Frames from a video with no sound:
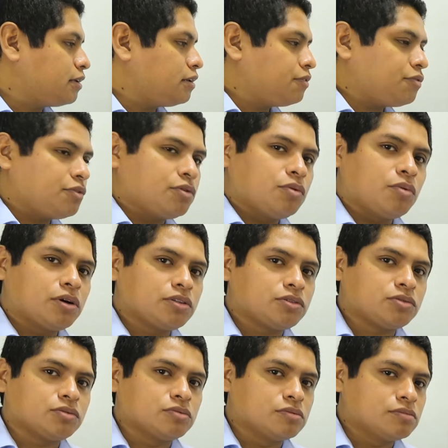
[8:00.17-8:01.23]
then if you
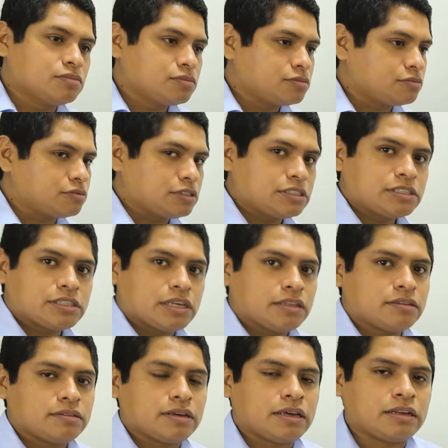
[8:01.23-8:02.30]
want to
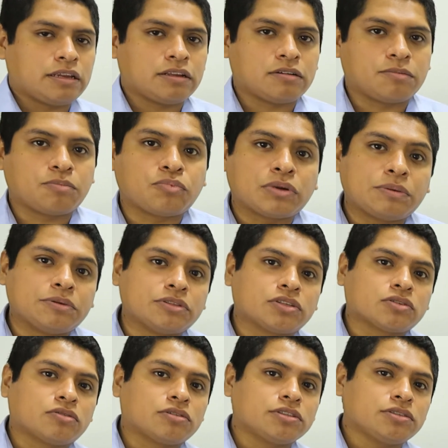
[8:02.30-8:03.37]
reinstate any other previous
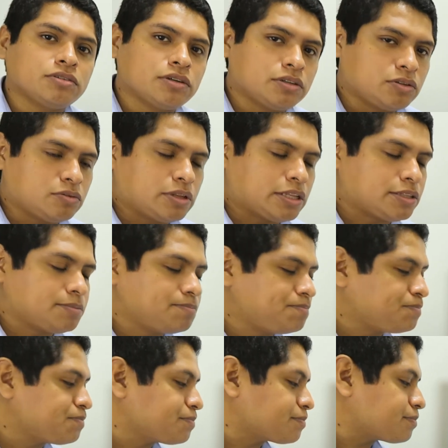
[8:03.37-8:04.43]
scores, you can do that.
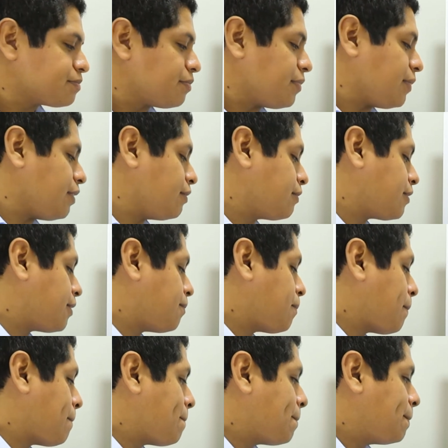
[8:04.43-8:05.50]
Okay.
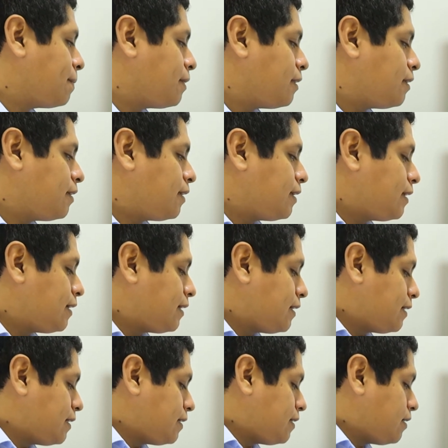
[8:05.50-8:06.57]

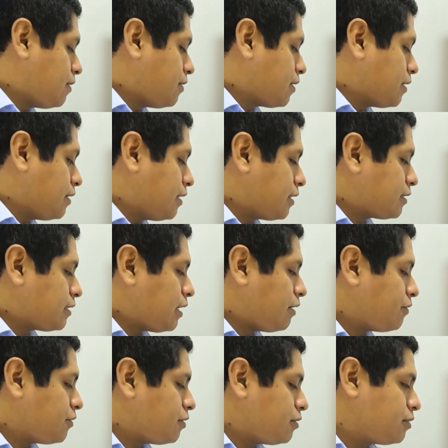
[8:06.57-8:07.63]
Okay, next,
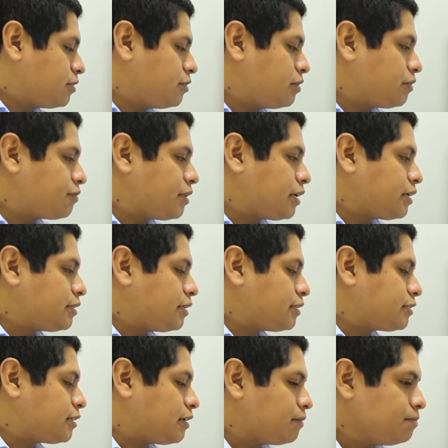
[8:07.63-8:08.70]
after you have taken the
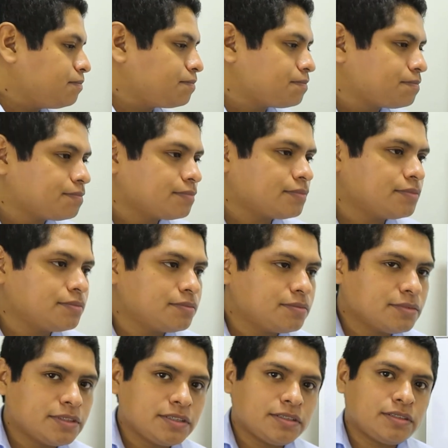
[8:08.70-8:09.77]
exam,
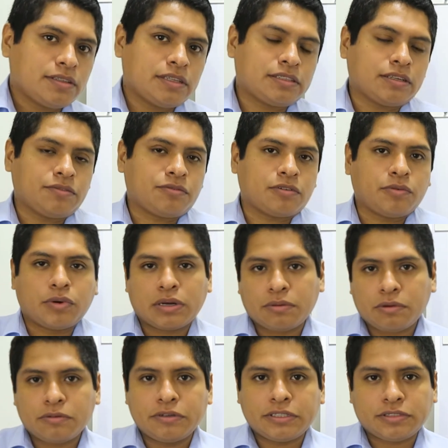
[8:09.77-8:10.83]
let's say for
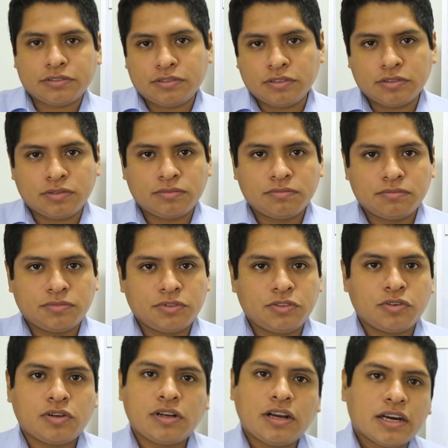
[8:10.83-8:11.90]
whatever reason
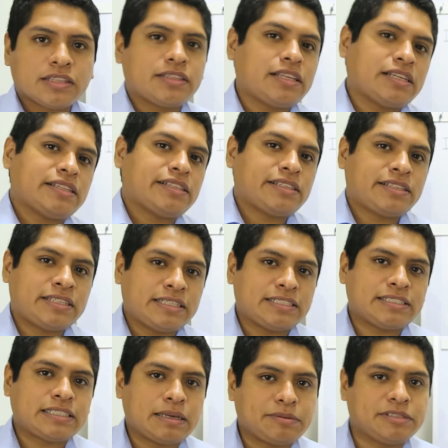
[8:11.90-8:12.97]
you got that
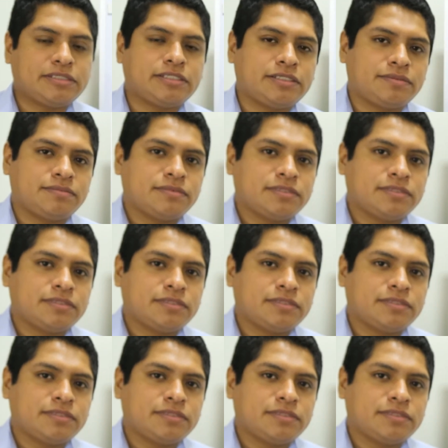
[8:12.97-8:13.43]
670,